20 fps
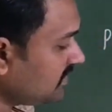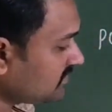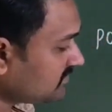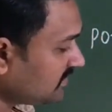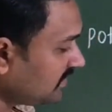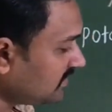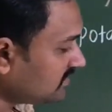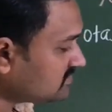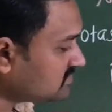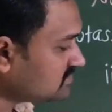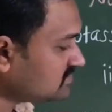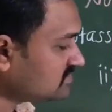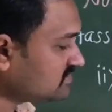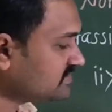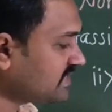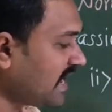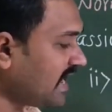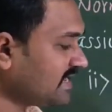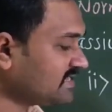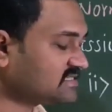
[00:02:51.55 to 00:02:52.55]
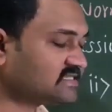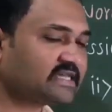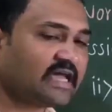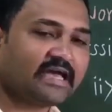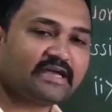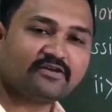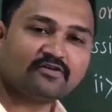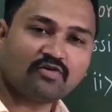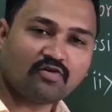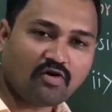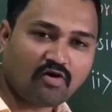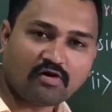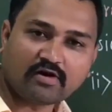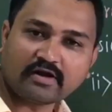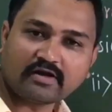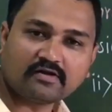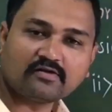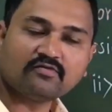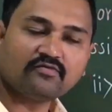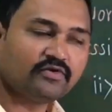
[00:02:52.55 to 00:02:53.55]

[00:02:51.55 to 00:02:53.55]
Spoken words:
that is dicyanoaurate.